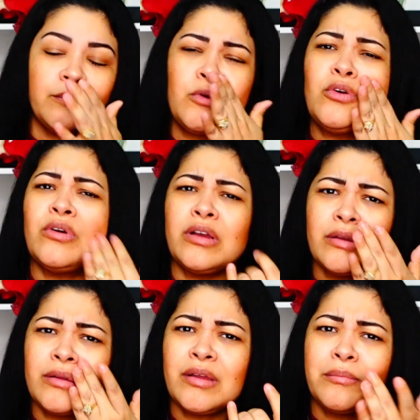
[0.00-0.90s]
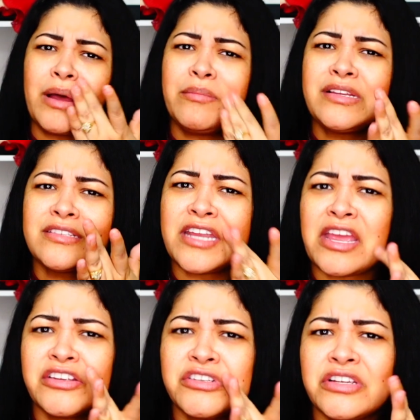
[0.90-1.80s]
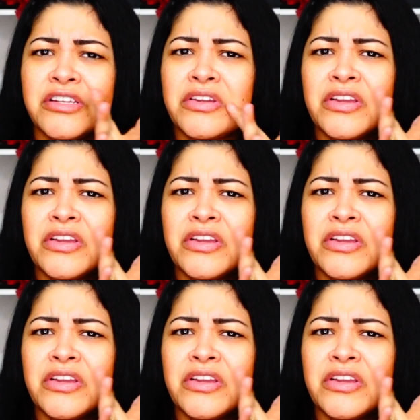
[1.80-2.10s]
ooh, my mustache.